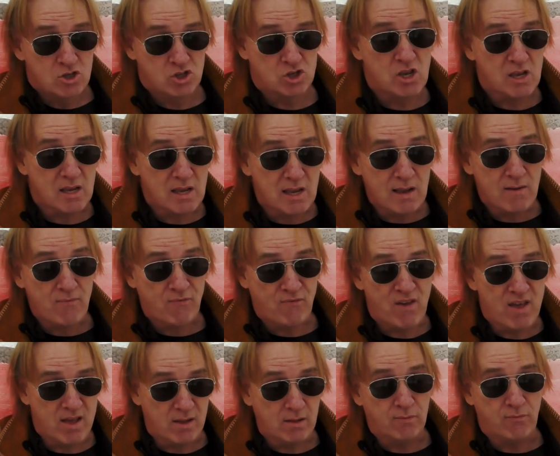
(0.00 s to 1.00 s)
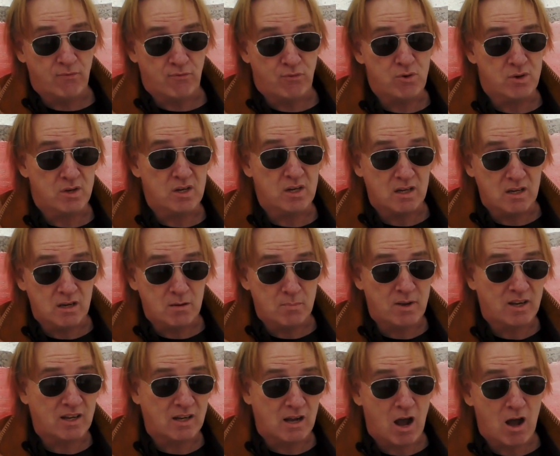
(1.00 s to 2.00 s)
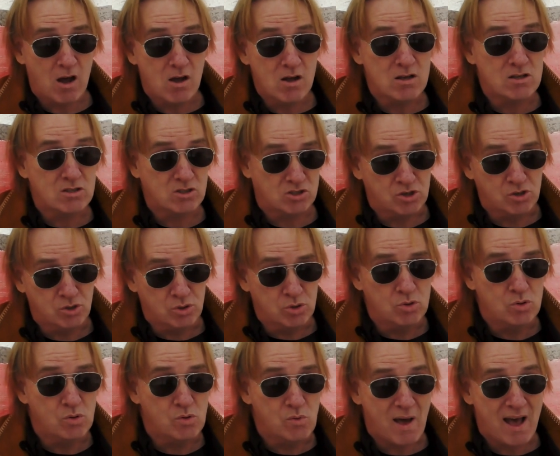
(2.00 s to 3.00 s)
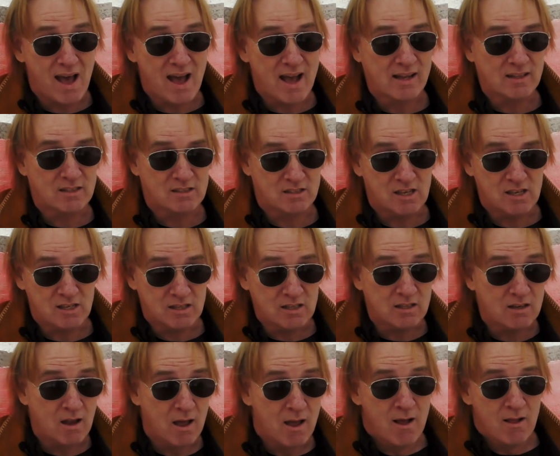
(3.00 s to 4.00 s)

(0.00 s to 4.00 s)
She felt free because you acted